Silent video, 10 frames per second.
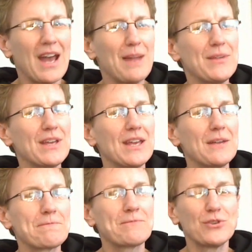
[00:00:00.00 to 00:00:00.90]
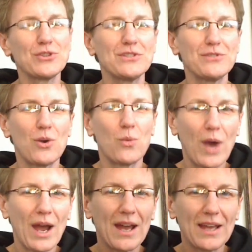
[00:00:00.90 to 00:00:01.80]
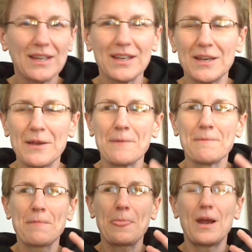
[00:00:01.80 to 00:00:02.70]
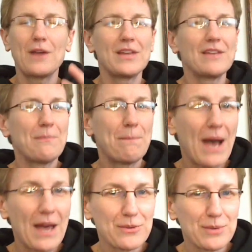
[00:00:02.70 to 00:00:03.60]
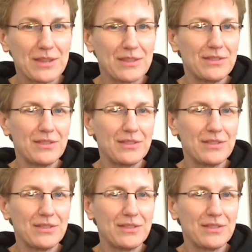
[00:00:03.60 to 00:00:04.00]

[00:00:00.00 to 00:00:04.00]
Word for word: And I'm thinking, first of all, why are they even bothering?